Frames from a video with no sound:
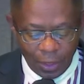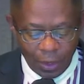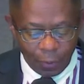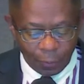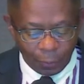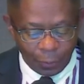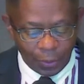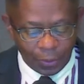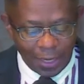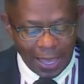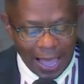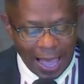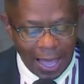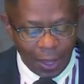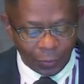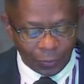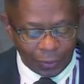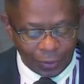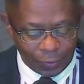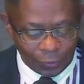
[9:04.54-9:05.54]
Put
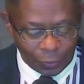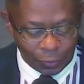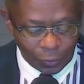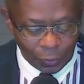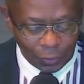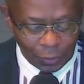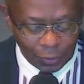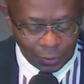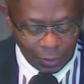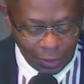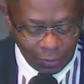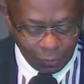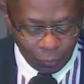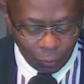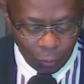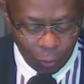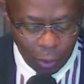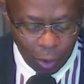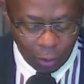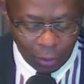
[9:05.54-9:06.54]
out into the deep
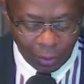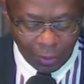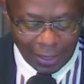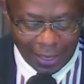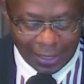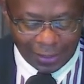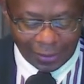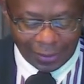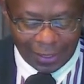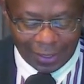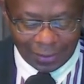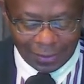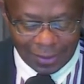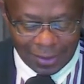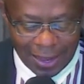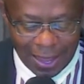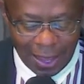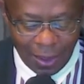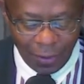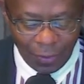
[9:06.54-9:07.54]
water and let
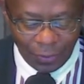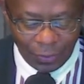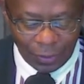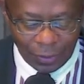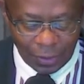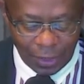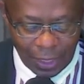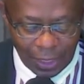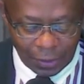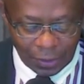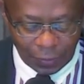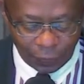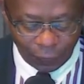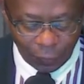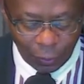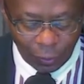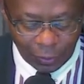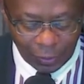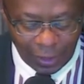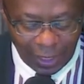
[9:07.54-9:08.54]
down the nets
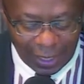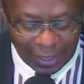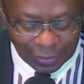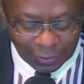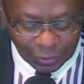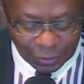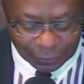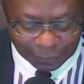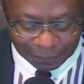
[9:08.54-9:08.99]
for a catch.